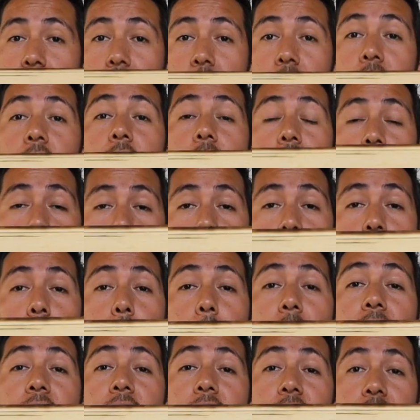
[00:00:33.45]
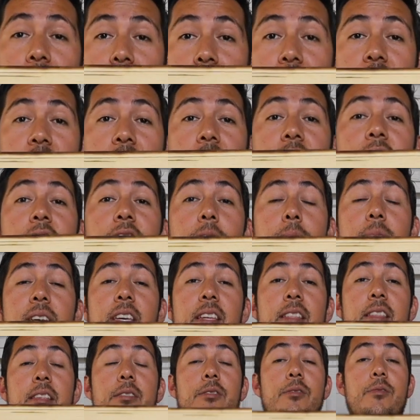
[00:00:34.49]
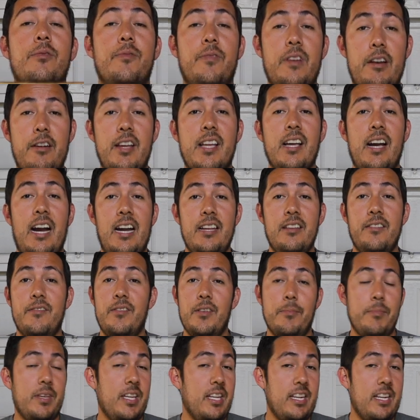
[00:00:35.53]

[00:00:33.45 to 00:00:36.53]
made it and sent it to me, and this was very kind of him.